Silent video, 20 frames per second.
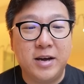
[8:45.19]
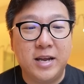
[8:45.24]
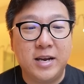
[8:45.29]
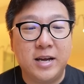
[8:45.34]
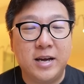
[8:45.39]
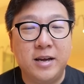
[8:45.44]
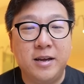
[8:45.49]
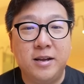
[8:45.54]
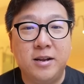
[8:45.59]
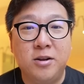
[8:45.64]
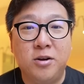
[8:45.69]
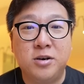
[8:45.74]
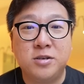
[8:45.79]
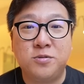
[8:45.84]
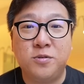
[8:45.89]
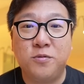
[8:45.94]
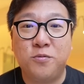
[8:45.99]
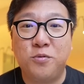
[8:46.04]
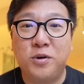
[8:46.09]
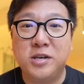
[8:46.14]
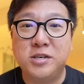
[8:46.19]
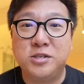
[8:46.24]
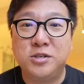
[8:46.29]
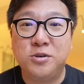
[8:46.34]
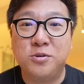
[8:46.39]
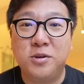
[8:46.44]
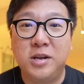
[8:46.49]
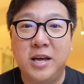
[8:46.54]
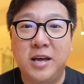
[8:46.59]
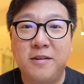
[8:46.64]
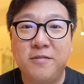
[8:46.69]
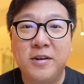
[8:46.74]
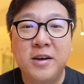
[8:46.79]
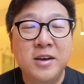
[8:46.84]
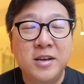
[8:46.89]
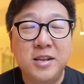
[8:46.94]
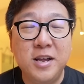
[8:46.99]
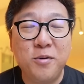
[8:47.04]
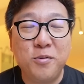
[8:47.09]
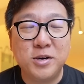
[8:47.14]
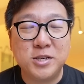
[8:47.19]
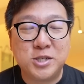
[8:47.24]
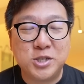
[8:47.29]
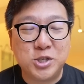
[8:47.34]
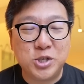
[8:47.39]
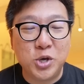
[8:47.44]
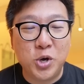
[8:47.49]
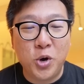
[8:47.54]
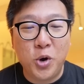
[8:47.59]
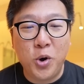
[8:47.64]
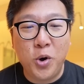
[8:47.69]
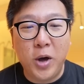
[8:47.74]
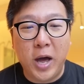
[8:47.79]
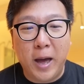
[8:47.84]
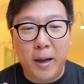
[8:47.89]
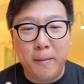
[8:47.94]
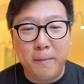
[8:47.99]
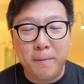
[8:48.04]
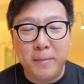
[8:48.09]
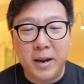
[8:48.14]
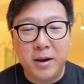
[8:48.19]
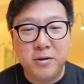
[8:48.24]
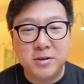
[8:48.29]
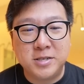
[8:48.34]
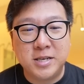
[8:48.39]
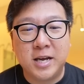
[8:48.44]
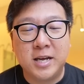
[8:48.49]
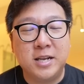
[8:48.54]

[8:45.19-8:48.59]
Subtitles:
And I lost with one shield left. That was so embarrassing.